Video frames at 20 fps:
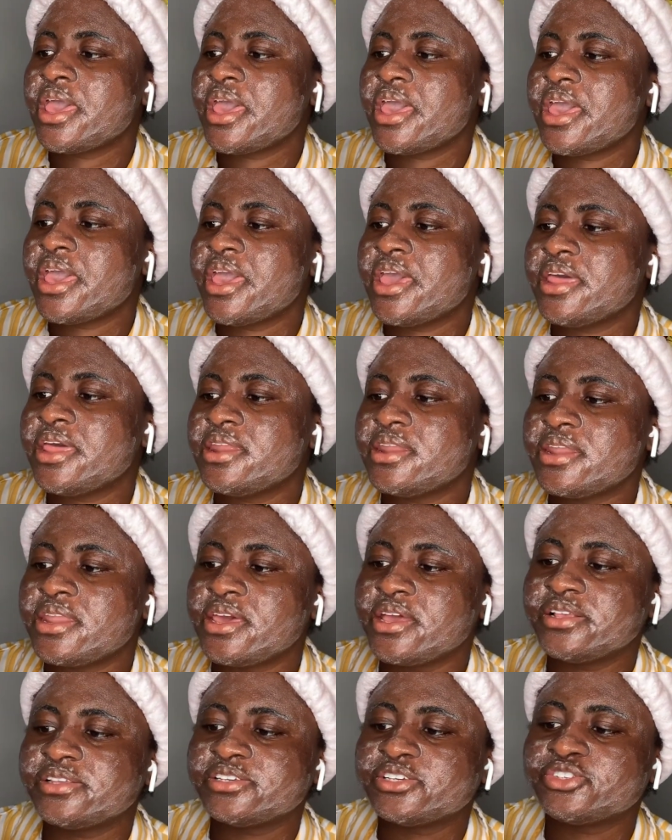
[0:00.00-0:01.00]
and
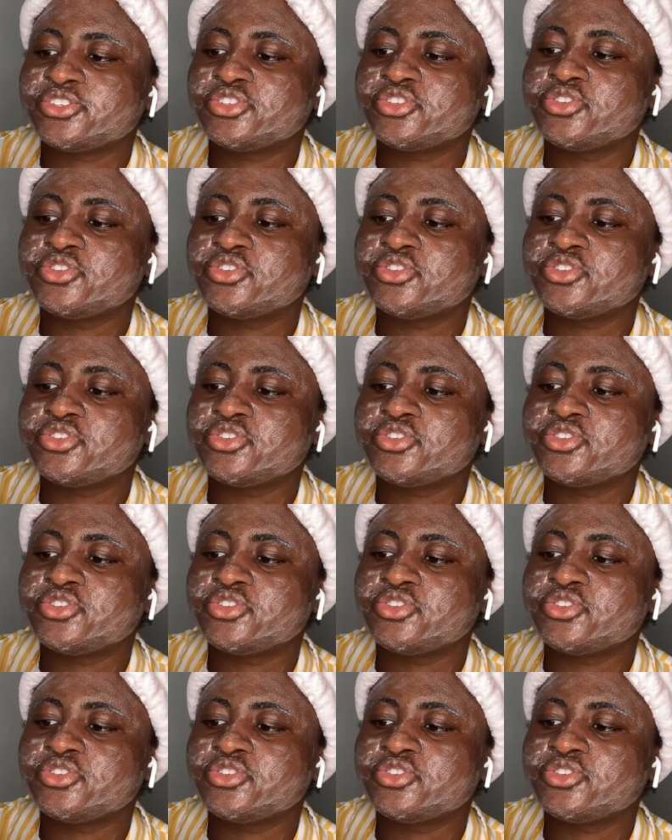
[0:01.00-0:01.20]
it is